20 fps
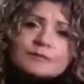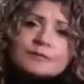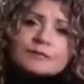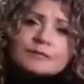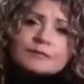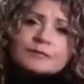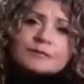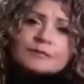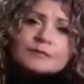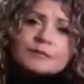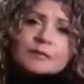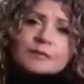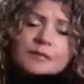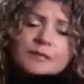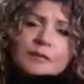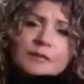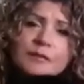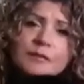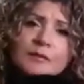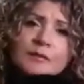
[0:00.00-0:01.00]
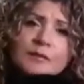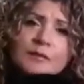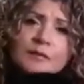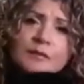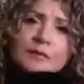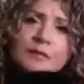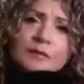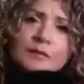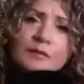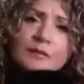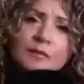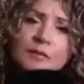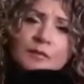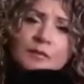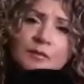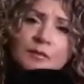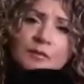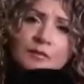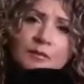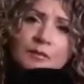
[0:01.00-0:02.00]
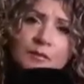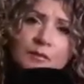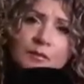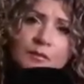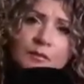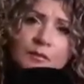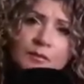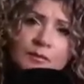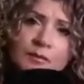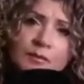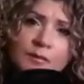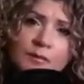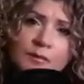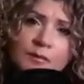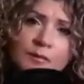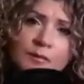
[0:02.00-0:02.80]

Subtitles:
No words are spoken by the person on screen.